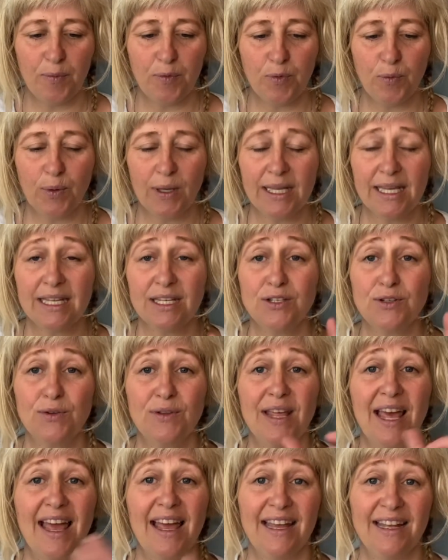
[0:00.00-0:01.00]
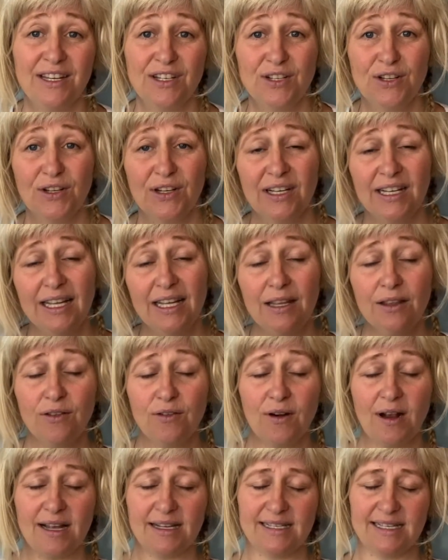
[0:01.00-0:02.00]
We can do that internally through
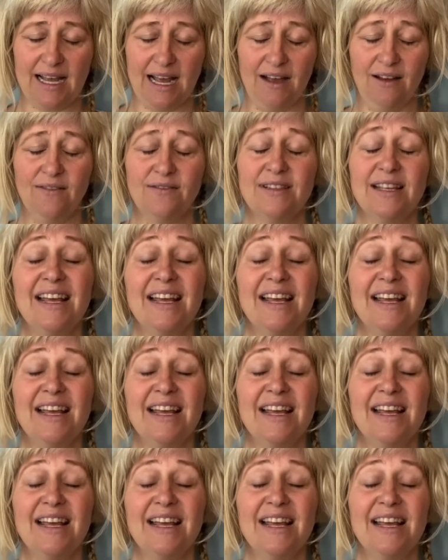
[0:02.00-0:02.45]
ourselves.